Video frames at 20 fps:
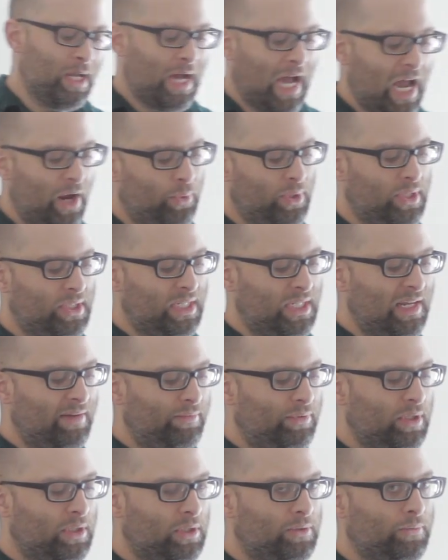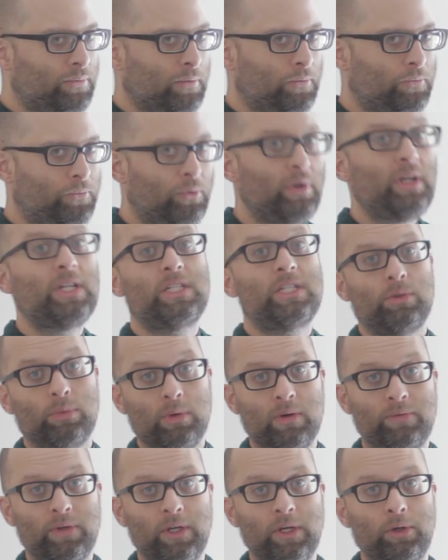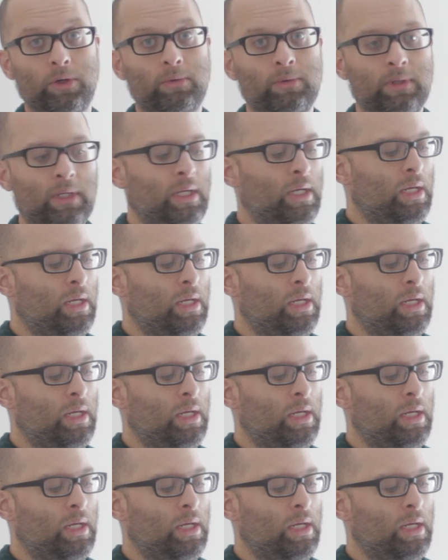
I received this for free to review,